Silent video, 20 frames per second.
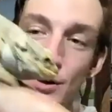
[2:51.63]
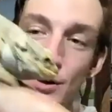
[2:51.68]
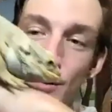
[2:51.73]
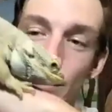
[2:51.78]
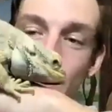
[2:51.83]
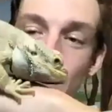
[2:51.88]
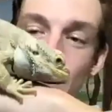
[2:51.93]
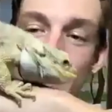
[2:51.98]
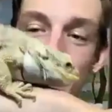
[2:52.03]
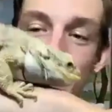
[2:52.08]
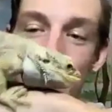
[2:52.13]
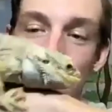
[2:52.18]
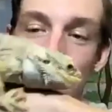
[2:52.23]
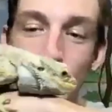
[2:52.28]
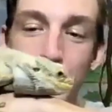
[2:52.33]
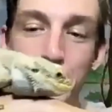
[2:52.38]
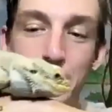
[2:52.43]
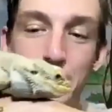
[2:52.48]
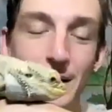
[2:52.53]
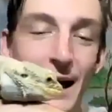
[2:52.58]
So they
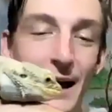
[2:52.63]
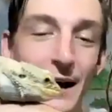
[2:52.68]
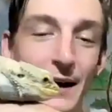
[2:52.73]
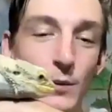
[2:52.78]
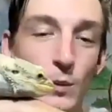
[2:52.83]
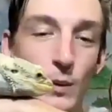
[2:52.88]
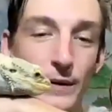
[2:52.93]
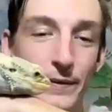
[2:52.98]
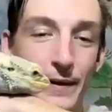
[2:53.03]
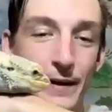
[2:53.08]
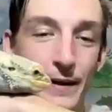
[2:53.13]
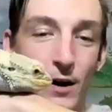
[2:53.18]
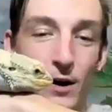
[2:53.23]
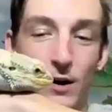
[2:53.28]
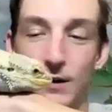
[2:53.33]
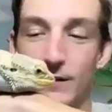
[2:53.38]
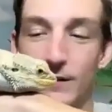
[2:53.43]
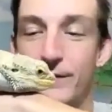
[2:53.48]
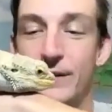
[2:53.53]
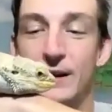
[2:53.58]
turn it black when they
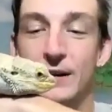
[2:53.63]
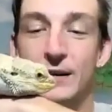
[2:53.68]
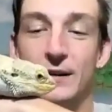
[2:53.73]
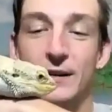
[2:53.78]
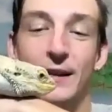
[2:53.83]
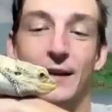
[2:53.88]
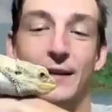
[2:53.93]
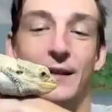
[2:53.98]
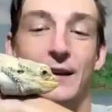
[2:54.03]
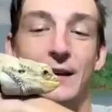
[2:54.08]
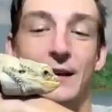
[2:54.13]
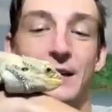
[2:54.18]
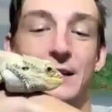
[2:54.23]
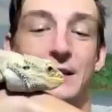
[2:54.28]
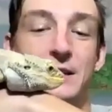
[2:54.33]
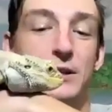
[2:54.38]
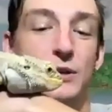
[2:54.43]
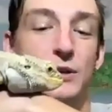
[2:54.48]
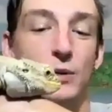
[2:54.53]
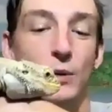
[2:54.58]
are feeling that they
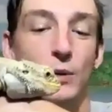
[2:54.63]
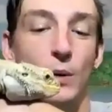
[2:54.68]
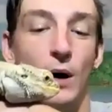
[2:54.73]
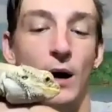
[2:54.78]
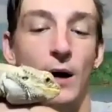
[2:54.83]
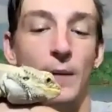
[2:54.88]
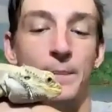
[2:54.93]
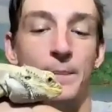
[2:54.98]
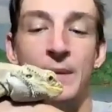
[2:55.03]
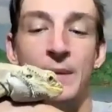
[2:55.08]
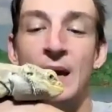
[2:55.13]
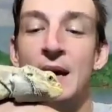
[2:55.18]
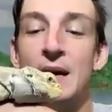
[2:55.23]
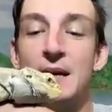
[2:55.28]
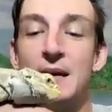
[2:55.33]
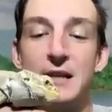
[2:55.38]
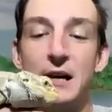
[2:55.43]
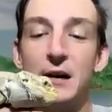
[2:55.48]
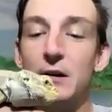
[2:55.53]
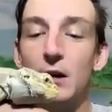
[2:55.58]
need to
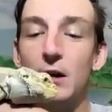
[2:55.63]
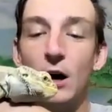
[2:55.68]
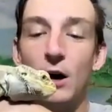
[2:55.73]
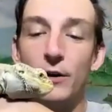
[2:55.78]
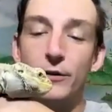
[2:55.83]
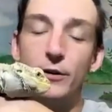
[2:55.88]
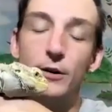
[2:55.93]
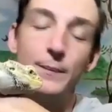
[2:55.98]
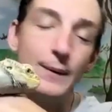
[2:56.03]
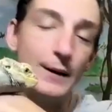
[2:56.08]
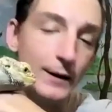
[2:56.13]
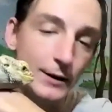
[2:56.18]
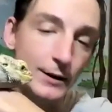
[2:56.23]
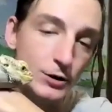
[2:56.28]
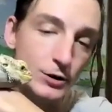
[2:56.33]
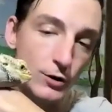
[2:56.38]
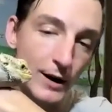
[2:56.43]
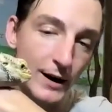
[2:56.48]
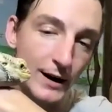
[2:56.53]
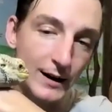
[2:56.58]
tell other
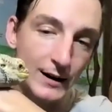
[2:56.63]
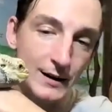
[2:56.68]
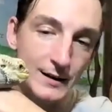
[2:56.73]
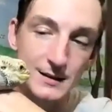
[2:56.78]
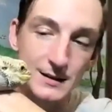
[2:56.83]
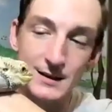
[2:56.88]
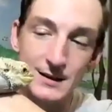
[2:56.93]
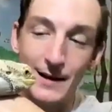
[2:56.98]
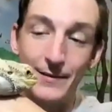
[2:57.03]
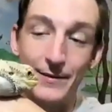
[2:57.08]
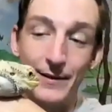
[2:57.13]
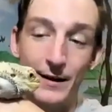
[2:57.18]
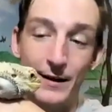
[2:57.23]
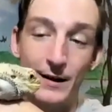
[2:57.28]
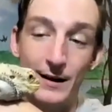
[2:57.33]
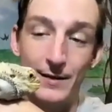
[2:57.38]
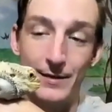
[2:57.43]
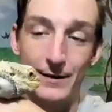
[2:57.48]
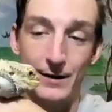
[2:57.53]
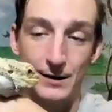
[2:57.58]
bearded dragons that
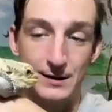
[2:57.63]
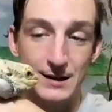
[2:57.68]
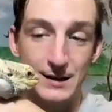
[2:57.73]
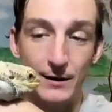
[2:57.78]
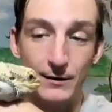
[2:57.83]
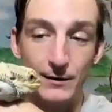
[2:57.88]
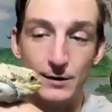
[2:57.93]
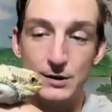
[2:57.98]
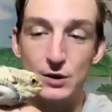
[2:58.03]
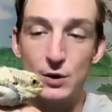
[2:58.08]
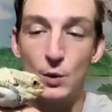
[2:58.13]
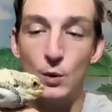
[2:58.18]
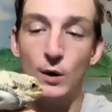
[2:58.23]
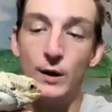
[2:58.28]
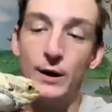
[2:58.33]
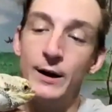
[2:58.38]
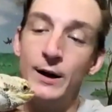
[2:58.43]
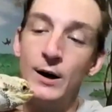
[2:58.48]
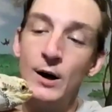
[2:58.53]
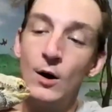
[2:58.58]
they're in their
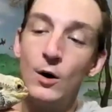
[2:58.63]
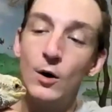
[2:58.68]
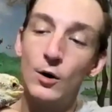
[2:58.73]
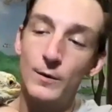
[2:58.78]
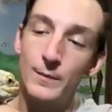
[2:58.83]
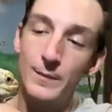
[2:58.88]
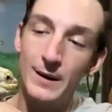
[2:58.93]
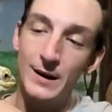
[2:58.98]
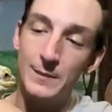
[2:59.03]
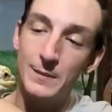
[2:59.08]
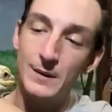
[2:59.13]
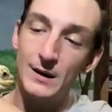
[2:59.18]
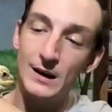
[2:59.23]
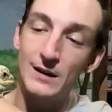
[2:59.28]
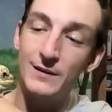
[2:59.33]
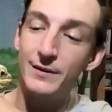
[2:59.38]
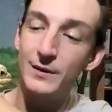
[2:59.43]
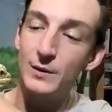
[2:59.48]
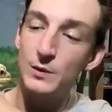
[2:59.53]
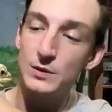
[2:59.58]
territory, or
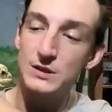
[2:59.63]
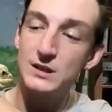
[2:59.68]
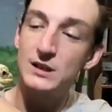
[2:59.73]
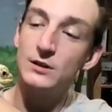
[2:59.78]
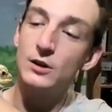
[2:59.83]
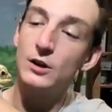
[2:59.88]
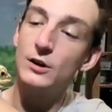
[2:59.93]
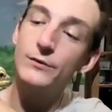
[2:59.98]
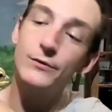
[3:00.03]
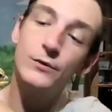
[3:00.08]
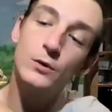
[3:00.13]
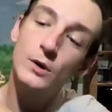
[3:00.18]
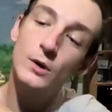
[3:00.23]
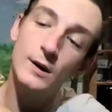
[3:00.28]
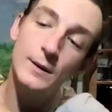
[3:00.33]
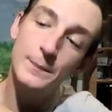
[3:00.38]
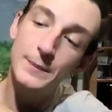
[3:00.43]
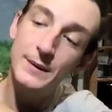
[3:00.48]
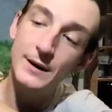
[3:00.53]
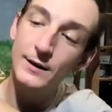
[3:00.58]
maybe if he was to look
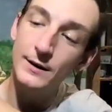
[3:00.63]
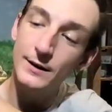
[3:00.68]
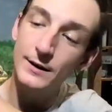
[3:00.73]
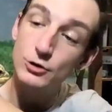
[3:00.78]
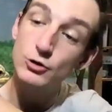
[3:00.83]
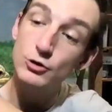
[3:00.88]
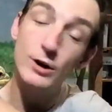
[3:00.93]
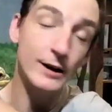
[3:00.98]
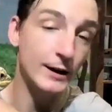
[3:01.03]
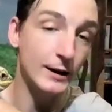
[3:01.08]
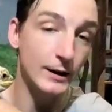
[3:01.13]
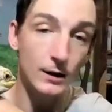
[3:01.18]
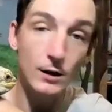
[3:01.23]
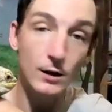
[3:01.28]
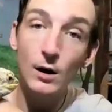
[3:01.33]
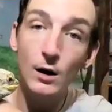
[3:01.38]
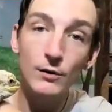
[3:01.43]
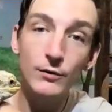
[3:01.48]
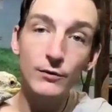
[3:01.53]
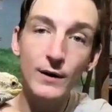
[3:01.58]
for a bearded
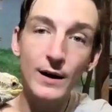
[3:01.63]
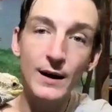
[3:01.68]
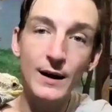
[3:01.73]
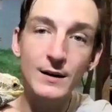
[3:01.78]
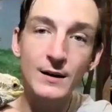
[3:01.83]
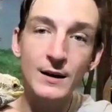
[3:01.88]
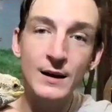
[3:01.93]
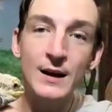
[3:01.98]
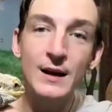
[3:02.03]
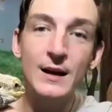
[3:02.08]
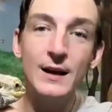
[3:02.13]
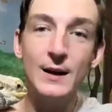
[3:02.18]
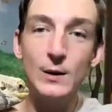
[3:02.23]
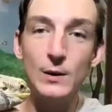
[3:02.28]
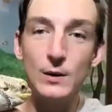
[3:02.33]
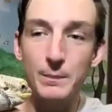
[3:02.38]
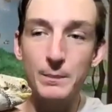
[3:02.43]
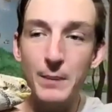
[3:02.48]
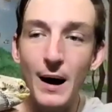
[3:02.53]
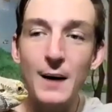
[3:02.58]
dragon girlfriend,
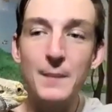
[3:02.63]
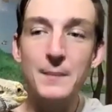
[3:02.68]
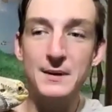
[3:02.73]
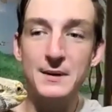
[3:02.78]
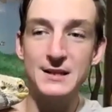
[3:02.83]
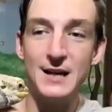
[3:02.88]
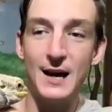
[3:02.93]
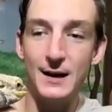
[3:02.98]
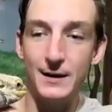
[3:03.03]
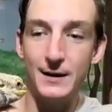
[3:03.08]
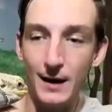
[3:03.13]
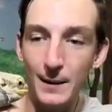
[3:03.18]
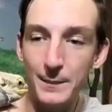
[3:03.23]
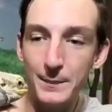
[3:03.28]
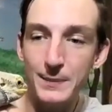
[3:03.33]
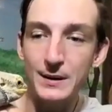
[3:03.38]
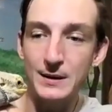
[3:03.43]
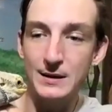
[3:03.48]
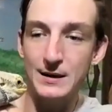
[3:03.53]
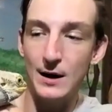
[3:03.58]
he would bob his head
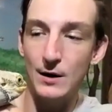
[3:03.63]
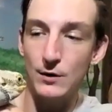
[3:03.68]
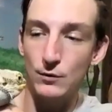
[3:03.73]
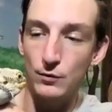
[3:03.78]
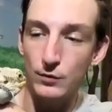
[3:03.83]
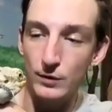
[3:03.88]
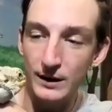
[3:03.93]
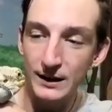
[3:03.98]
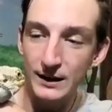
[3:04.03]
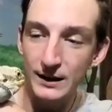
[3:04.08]
up and down